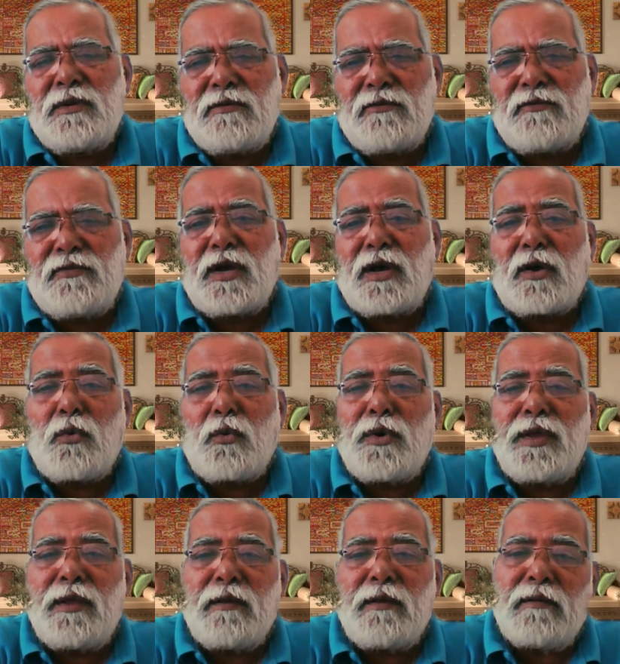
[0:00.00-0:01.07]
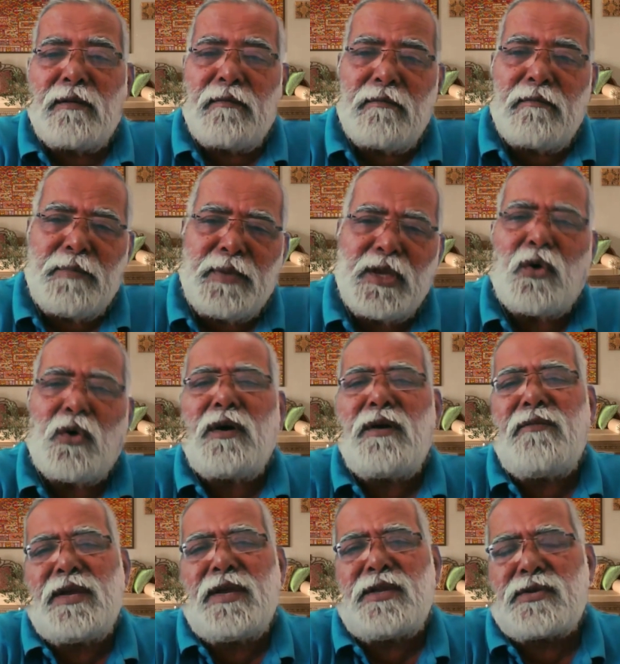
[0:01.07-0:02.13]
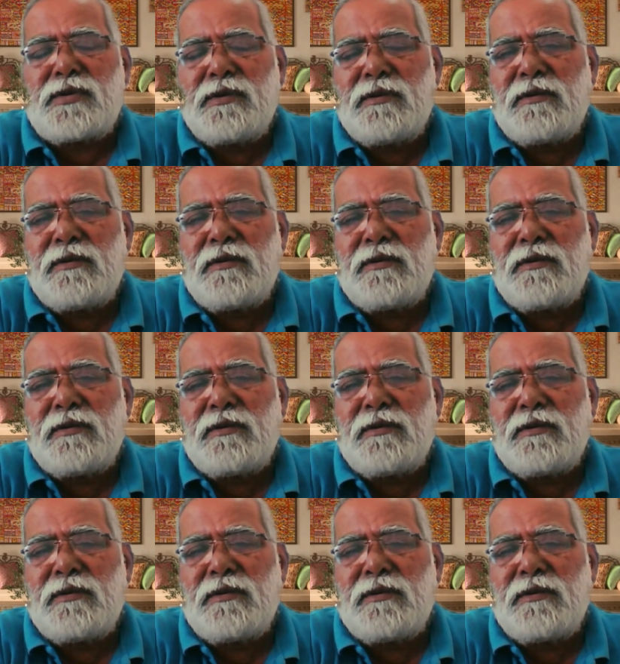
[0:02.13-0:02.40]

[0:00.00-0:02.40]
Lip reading: We are going beyond which,